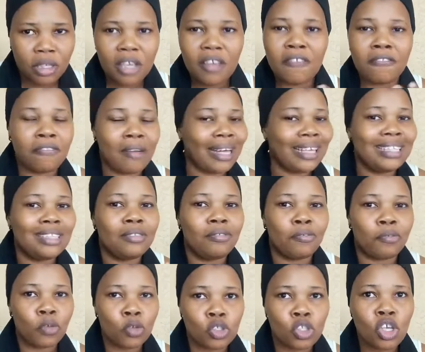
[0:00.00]
invalid
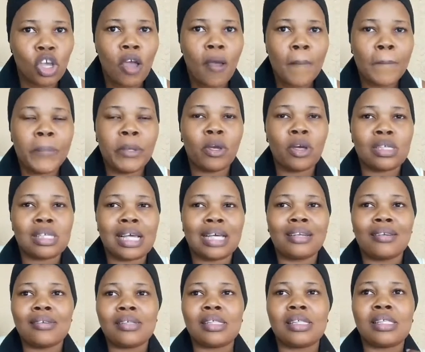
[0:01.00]
votes, because I
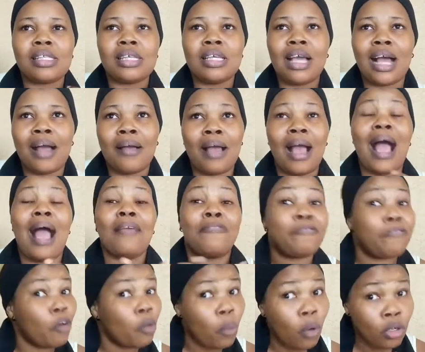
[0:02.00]
don't see, I
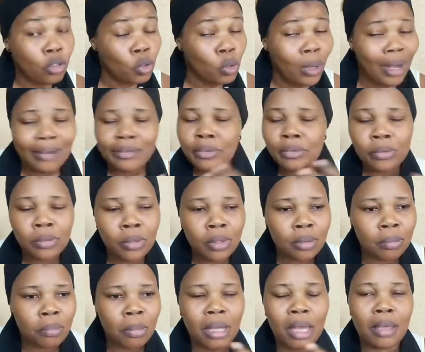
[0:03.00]
for one, no, I don't
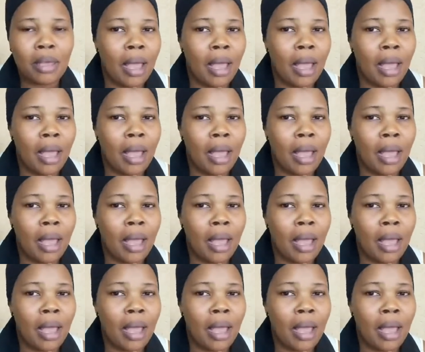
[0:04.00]
know,